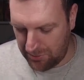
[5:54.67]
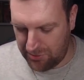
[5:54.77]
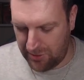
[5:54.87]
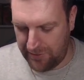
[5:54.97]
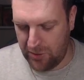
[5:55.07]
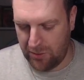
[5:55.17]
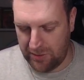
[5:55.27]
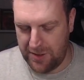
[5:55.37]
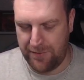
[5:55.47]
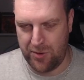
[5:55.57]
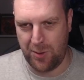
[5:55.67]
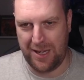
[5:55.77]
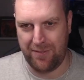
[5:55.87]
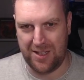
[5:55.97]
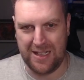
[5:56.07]
So if you
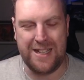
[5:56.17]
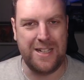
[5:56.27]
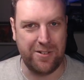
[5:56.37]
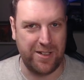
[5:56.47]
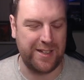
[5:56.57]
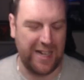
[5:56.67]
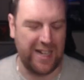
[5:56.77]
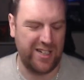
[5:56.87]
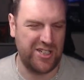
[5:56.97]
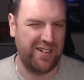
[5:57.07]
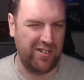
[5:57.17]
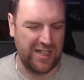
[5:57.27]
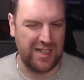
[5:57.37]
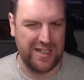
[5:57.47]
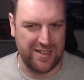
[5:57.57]
have a leader in there, generally
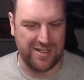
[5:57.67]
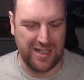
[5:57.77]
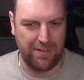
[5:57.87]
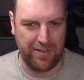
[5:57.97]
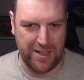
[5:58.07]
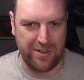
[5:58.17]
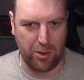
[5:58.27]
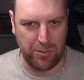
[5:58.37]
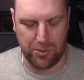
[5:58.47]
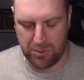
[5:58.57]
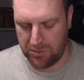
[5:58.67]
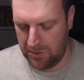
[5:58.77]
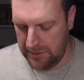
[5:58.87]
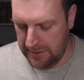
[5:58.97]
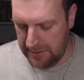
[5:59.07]
leaders have the indomitable
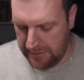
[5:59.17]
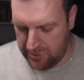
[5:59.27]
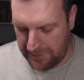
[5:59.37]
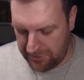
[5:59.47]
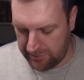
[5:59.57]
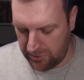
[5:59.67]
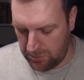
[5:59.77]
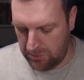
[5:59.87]
special rule.